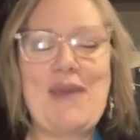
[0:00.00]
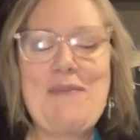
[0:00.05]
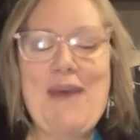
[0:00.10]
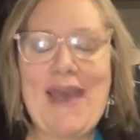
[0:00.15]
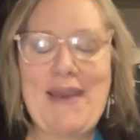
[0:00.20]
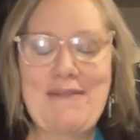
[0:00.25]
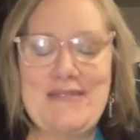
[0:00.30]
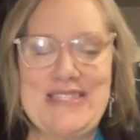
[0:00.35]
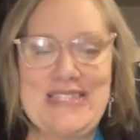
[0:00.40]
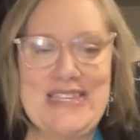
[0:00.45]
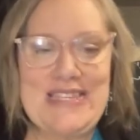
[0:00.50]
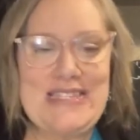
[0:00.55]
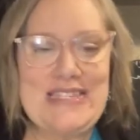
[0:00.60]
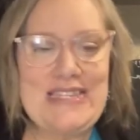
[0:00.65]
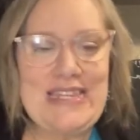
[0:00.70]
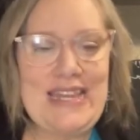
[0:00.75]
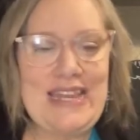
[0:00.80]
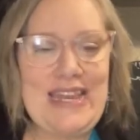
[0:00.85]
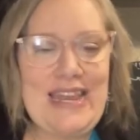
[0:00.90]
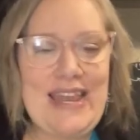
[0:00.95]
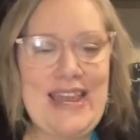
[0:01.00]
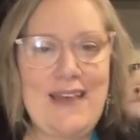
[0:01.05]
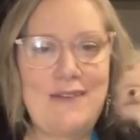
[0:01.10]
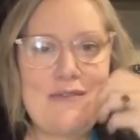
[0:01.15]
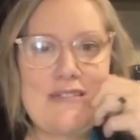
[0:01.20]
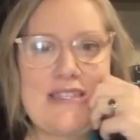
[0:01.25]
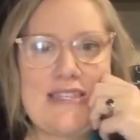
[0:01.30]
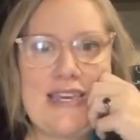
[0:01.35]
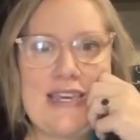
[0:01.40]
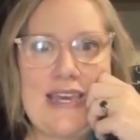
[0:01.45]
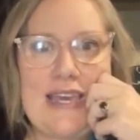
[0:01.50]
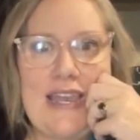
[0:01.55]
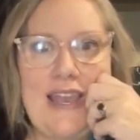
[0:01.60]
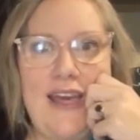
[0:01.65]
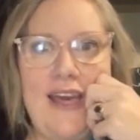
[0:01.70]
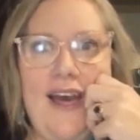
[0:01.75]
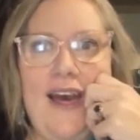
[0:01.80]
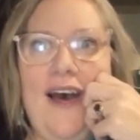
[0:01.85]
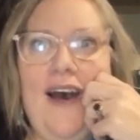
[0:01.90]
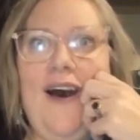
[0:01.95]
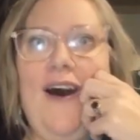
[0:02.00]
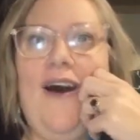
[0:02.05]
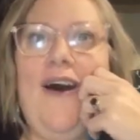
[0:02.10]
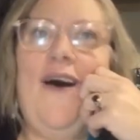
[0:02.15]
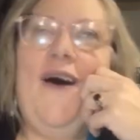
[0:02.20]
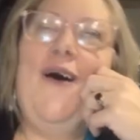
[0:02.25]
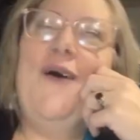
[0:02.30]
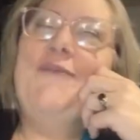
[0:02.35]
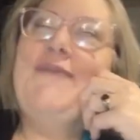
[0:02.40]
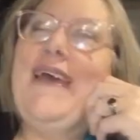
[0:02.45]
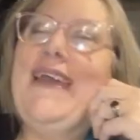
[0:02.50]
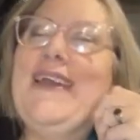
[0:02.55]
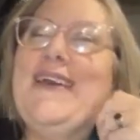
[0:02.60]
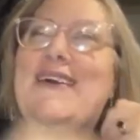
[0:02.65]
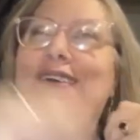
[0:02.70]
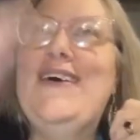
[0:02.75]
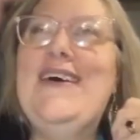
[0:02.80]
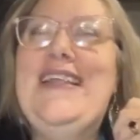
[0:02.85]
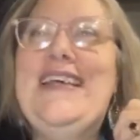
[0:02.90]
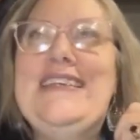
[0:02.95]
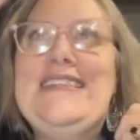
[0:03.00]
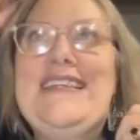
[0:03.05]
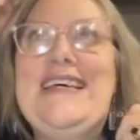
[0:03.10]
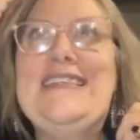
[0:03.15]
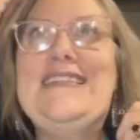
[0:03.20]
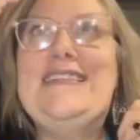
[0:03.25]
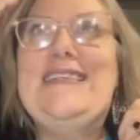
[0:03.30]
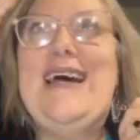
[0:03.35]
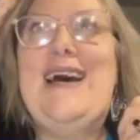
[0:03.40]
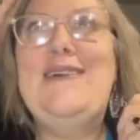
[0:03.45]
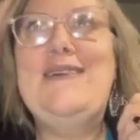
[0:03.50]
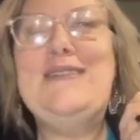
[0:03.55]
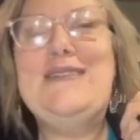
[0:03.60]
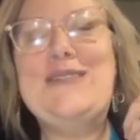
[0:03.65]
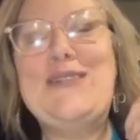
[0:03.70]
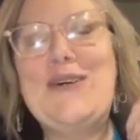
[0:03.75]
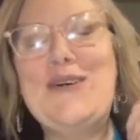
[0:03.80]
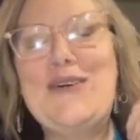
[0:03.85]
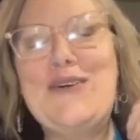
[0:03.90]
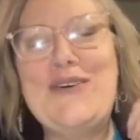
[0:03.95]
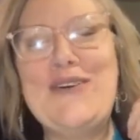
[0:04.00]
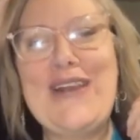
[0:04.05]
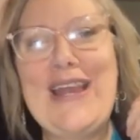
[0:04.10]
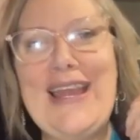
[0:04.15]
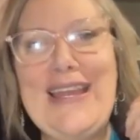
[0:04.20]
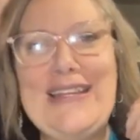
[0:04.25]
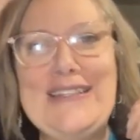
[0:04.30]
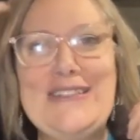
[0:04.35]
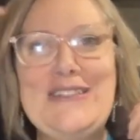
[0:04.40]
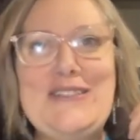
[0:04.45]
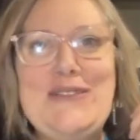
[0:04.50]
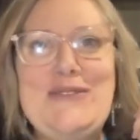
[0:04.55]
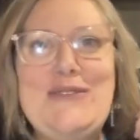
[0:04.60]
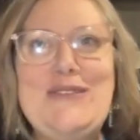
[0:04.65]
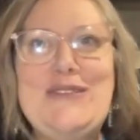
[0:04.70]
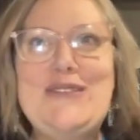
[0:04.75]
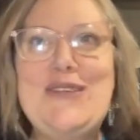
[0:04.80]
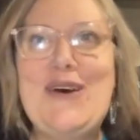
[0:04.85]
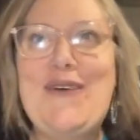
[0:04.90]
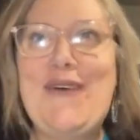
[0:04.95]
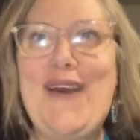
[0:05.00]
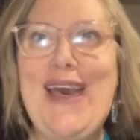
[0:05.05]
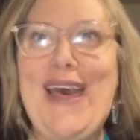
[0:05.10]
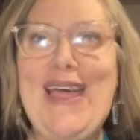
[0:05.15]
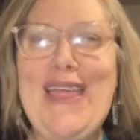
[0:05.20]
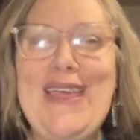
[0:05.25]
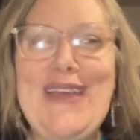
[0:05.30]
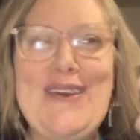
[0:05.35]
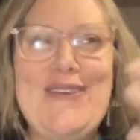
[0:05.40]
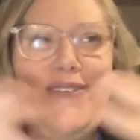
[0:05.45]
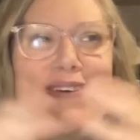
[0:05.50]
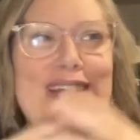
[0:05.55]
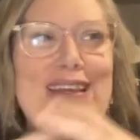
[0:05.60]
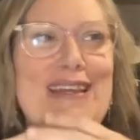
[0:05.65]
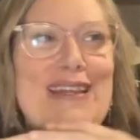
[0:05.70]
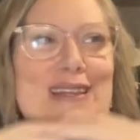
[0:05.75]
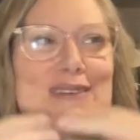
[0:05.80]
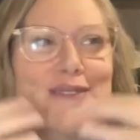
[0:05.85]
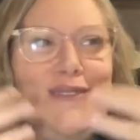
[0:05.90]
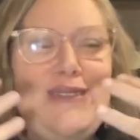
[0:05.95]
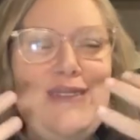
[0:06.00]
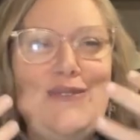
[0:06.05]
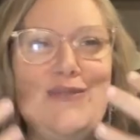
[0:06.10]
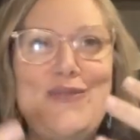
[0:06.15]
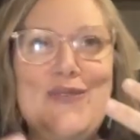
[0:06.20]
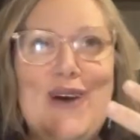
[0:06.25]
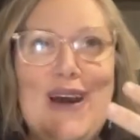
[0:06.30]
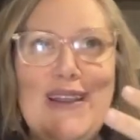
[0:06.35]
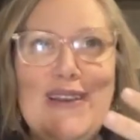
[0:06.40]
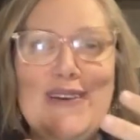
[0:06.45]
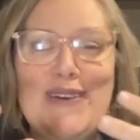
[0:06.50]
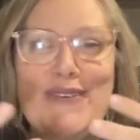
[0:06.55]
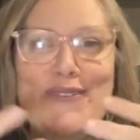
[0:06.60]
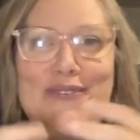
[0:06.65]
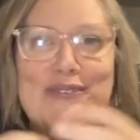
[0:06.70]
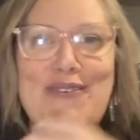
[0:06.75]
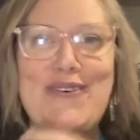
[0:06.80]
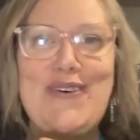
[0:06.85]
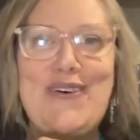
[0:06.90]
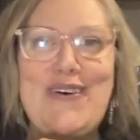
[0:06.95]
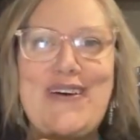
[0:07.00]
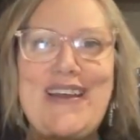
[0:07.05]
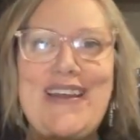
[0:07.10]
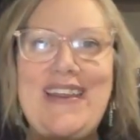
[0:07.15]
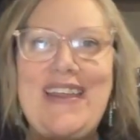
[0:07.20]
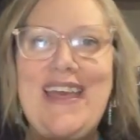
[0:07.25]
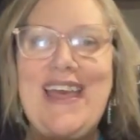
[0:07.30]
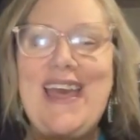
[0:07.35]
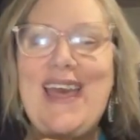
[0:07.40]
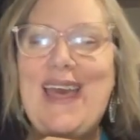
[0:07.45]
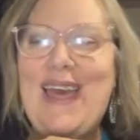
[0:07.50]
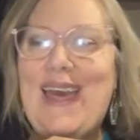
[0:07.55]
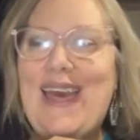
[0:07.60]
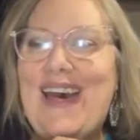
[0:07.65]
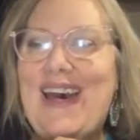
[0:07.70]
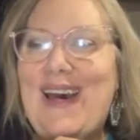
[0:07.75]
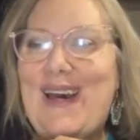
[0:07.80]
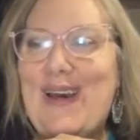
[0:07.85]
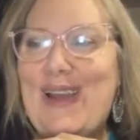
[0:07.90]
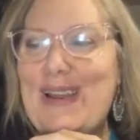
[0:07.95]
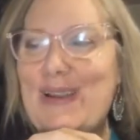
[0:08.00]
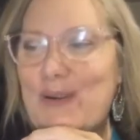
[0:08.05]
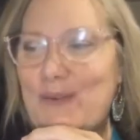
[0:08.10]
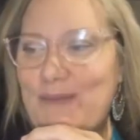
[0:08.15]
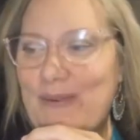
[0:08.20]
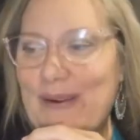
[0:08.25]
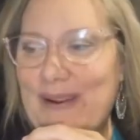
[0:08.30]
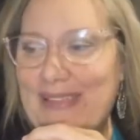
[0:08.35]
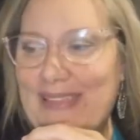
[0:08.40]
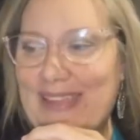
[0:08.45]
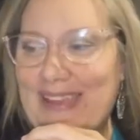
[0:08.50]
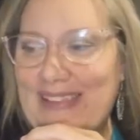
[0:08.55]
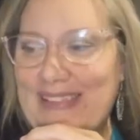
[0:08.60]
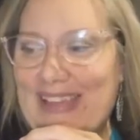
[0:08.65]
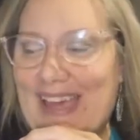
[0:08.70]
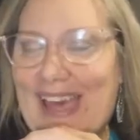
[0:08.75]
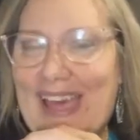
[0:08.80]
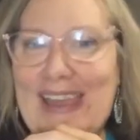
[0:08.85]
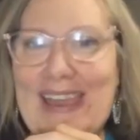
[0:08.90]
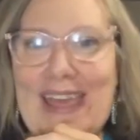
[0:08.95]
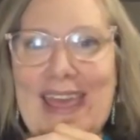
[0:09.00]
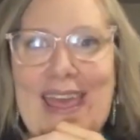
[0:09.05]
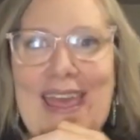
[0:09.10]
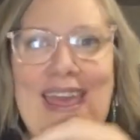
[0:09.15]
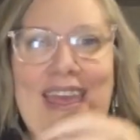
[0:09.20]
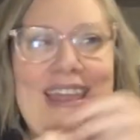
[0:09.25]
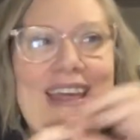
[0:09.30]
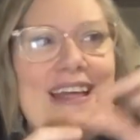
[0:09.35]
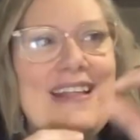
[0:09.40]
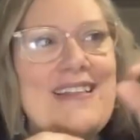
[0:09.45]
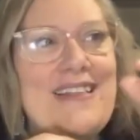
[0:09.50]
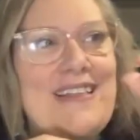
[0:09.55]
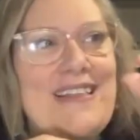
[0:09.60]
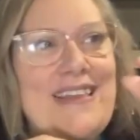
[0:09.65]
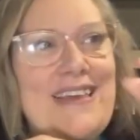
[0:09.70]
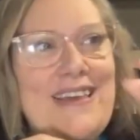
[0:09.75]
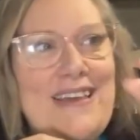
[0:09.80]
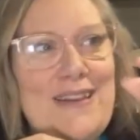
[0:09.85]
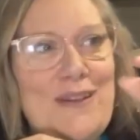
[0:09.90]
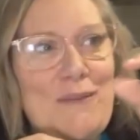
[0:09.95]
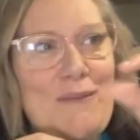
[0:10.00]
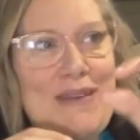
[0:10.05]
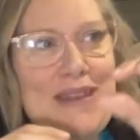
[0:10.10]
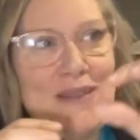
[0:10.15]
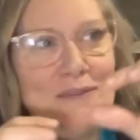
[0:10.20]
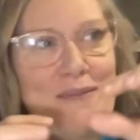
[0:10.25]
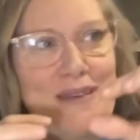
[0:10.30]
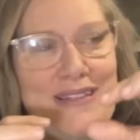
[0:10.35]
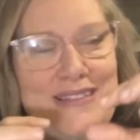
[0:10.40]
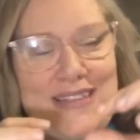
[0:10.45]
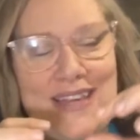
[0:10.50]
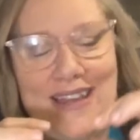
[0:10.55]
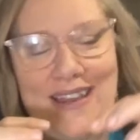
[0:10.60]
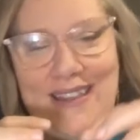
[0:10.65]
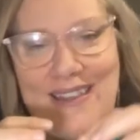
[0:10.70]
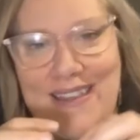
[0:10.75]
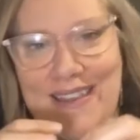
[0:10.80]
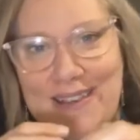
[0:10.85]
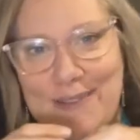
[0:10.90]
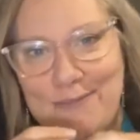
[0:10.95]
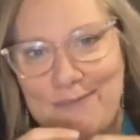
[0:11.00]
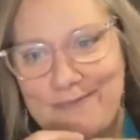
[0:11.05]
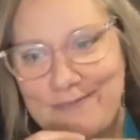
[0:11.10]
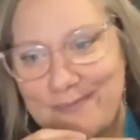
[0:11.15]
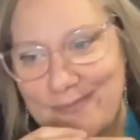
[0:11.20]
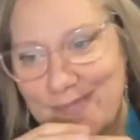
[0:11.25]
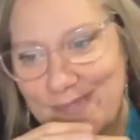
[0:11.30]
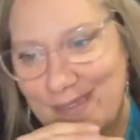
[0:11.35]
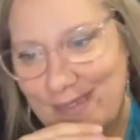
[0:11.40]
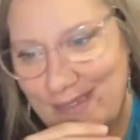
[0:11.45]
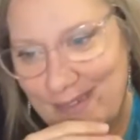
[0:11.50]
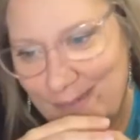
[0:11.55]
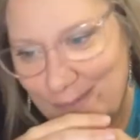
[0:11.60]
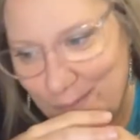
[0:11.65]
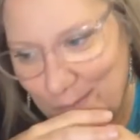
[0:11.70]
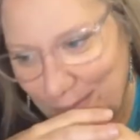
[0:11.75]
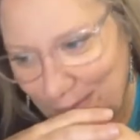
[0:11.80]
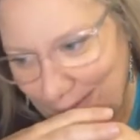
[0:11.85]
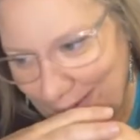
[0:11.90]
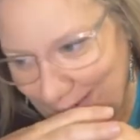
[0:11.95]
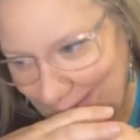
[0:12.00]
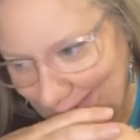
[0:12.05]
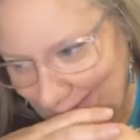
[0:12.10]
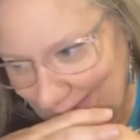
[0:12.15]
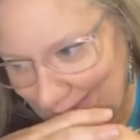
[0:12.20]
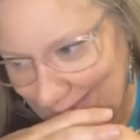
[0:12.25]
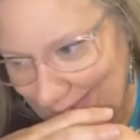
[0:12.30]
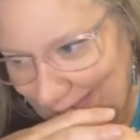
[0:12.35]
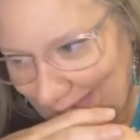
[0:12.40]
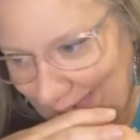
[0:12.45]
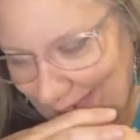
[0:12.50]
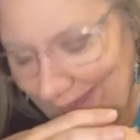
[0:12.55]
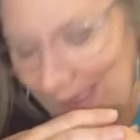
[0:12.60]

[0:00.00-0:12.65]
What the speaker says: but I was listening and I was thinking, oh my goodness, that sounded so great. And she was so eloquent and it was wonderful. And I don't pray like that. And a little bit of me is kind of like, I don't pray like that.